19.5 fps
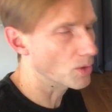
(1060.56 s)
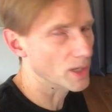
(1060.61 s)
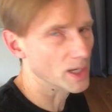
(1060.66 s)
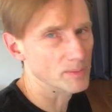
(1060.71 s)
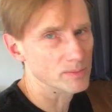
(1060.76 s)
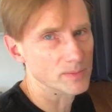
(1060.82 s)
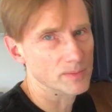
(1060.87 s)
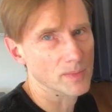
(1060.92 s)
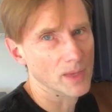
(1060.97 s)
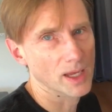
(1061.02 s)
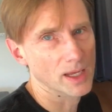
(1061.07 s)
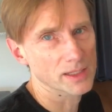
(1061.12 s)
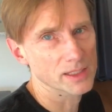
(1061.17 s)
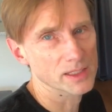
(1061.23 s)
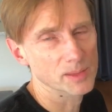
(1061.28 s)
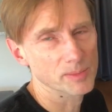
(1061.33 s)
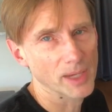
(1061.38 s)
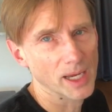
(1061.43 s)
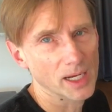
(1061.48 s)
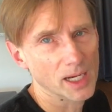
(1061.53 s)
and I need
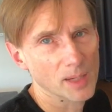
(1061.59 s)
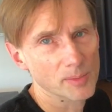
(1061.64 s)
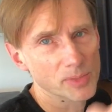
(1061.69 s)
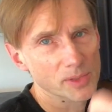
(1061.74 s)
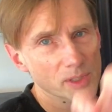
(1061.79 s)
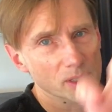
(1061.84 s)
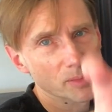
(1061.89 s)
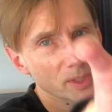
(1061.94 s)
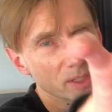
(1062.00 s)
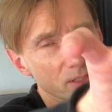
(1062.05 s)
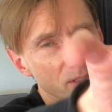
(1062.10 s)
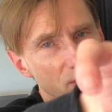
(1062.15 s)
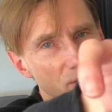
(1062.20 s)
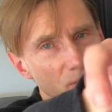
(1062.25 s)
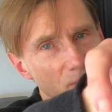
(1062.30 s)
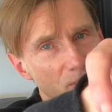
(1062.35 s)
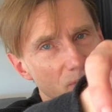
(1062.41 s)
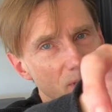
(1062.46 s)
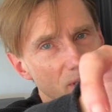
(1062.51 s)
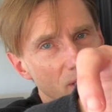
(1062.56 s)
to back up a little bit.
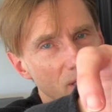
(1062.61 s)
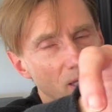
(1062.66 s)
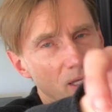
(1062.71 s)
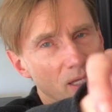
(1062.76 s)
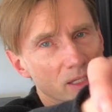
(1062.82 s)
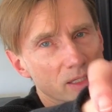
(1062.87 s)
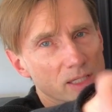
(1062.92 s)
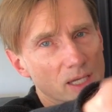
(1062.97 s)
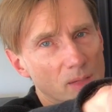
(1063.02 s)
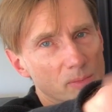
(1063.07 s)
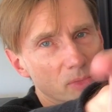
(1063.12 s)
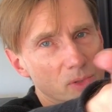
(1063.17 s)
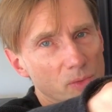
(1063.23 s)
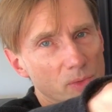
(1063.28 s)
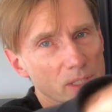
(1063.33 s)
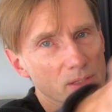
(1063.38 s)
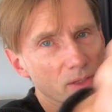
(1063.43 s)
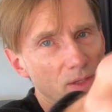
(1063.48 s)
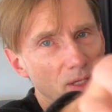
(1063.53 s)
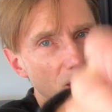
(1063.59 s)
So the
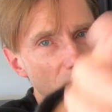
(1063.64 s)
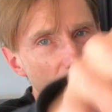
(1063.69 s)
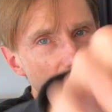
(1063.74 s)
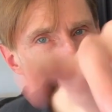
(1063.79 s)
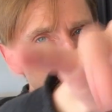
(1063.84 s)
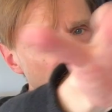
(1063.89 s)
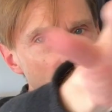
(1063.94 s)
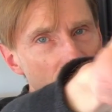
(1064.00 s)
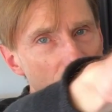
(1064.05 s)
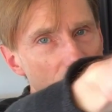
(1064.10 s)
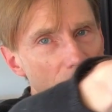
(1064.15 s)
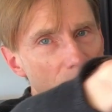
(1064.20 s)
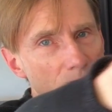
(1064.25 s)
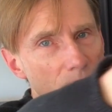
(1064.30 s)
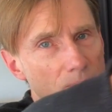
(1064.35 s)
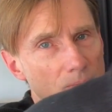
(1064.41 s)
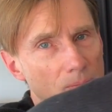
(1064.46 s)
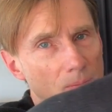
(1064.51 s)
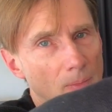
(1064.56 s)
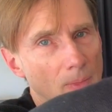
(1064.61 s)
tumbleweed thing,
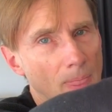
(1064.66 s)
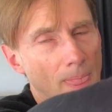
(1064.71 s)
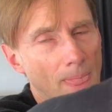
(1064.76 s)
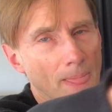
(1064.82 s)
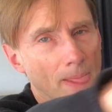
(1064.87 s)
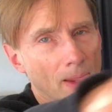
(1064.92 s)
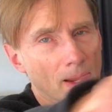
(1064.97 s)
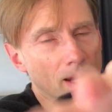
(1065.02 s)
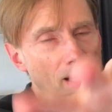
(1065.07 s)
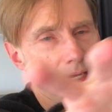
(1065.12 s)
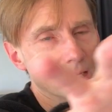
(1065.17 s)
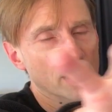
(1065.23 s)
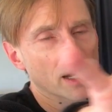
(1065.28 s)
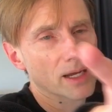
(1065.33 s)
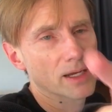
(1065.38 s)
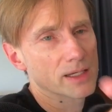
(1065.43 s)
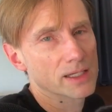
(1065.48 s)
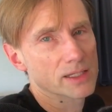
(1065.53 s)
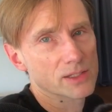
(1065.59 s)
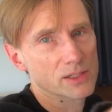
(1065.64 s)

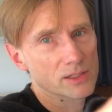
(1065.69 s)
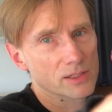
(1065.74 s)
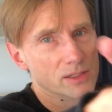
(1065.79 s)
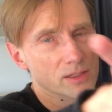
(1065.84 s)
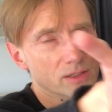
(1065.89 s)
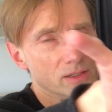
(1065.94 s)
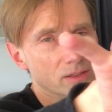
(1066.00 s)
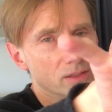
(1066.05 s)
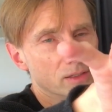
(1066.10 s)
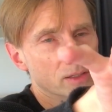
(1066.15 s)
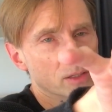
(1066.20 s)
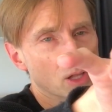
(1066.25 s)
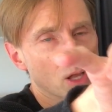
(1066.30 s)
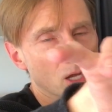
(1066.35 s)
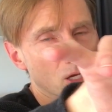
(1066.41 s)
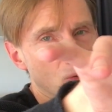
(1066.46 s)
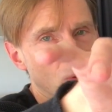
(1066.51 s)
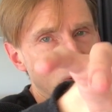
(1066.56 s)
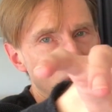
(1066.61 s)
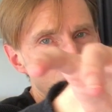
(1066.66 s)
it's
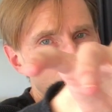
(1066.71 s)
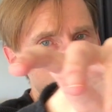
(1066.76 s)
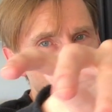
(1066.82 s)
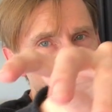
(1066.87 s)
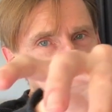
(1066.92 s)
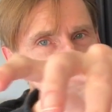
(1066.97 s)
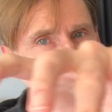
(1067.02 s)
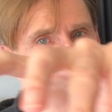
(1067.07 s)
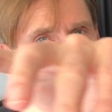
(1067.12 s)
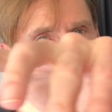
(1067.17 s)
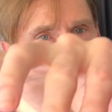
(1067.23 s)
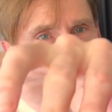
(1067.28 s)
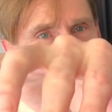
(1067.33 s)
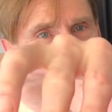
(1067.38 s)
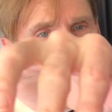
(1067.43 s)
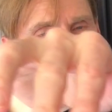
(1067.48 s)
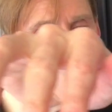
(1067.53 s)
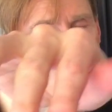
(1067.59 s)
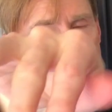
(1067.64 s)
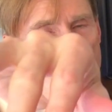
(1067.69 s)
clockwise when you're
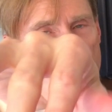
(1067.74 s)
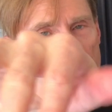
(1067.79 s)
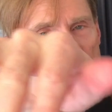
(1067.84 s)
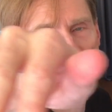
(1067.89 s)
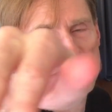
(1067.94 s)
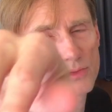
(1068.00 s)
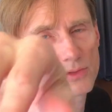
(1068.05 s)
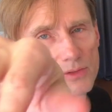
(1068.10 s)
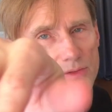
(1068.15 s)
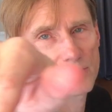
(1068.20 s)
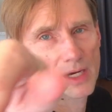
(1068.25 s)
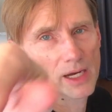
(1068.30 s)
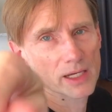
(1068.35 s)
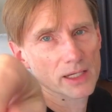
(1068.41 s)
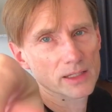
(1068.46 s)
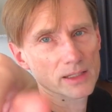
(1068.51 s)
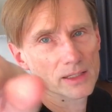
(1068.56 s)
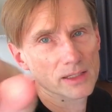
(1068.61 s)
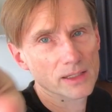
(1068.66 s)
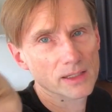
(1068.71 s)
going to the
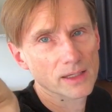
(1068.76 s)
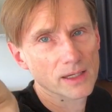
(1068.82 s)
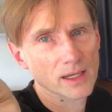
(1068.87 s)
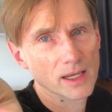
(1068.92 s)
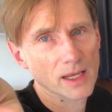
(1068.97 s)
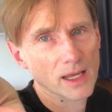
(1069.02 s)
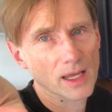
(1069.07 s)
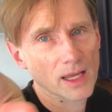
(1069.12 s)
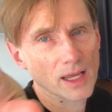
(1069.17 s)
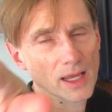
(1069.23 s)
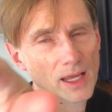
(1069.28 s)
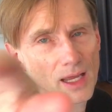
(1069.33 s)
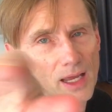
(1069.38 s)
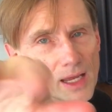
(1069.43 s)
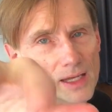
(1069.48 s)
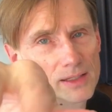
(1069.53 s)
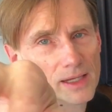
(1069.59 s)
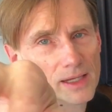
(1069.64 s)
right, and